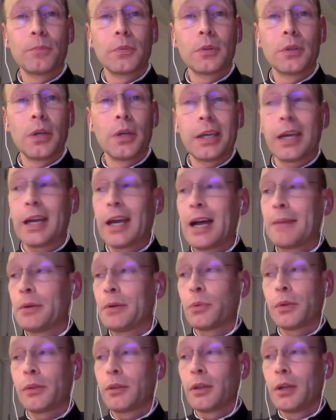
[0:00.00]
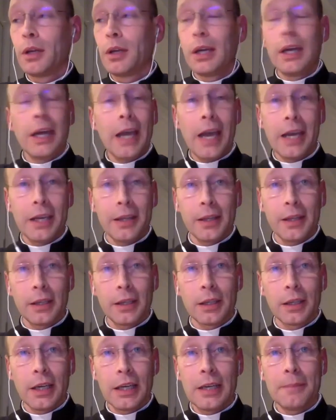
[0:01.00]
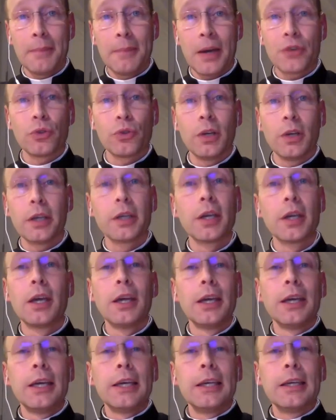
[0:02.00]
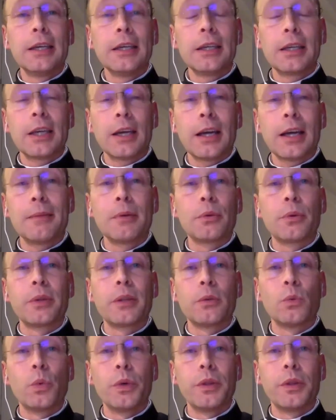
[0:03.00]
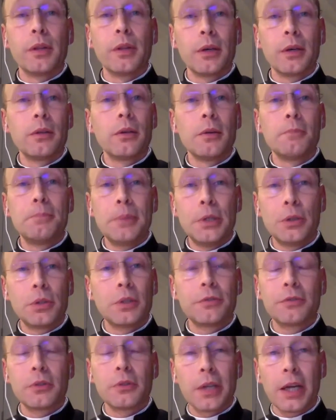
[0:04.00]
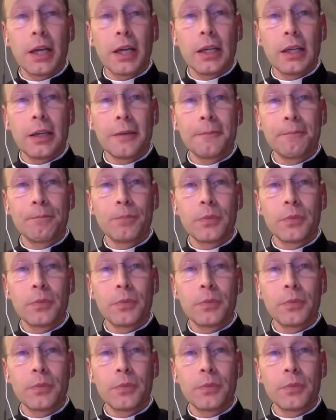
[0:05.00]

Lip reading: And it can happen with anything, any passion. Like it can happen with a beautiful girl.